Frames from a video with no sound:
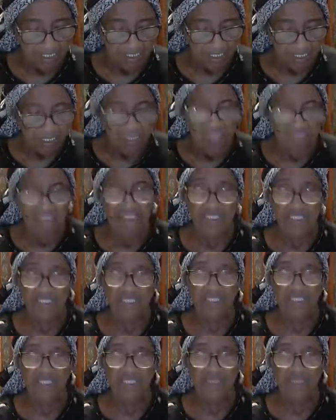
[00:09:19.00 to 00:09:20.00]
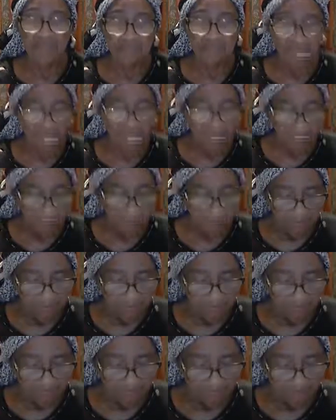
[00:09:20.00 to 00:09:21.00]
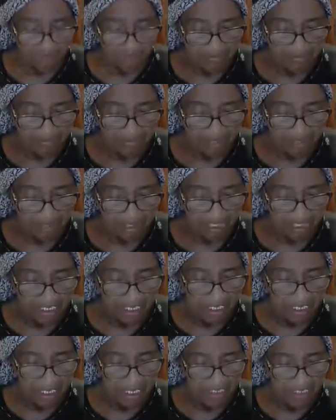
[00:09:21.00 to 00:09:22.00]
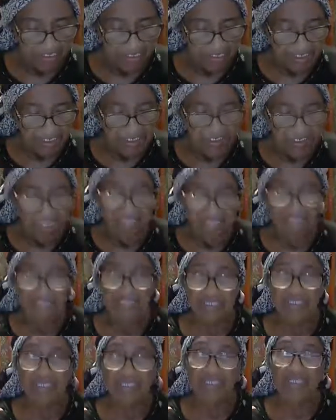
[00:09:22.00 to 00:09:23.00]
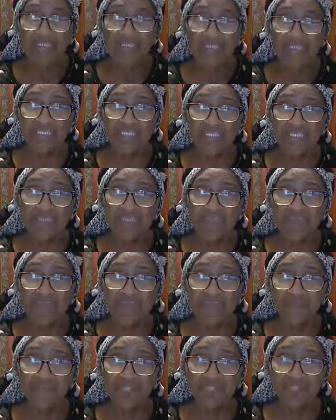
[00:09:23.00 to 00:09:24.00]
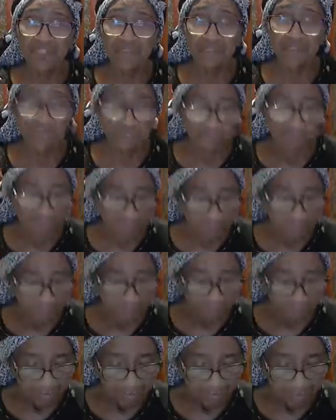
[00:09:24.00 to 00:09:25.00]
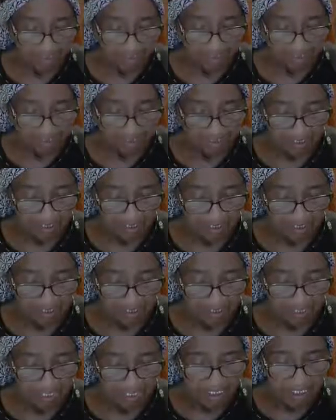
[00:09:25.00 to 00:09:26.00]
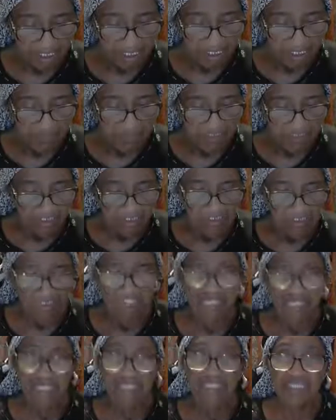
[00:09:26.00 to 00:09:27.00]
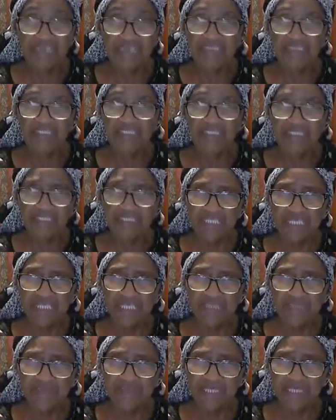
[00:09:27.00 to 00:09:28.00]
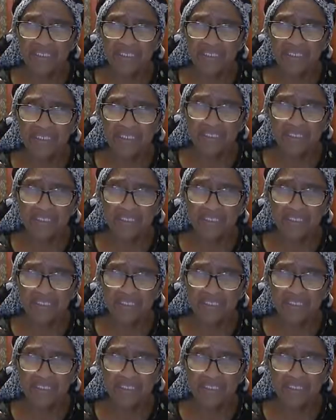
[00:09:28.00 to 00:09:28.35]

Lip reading: are ye come out as against a thief with swords and with staves to take me?